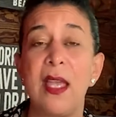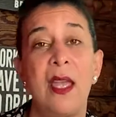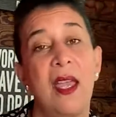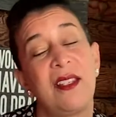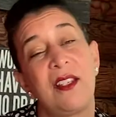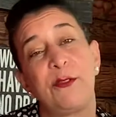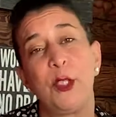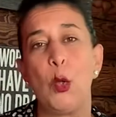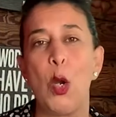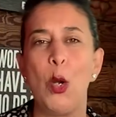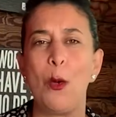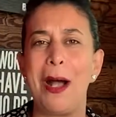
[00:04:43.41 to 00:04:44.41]
And if you
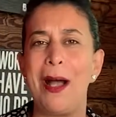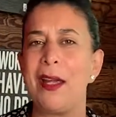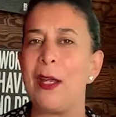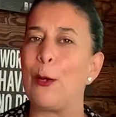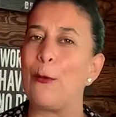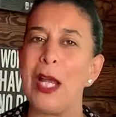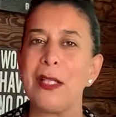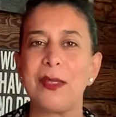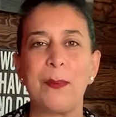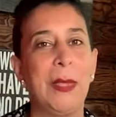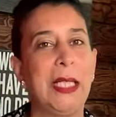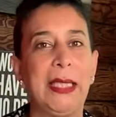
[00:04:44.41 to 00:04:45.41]
owe IRS
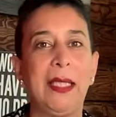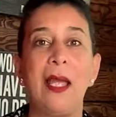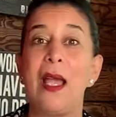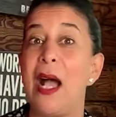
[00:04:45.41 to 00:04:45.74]
money,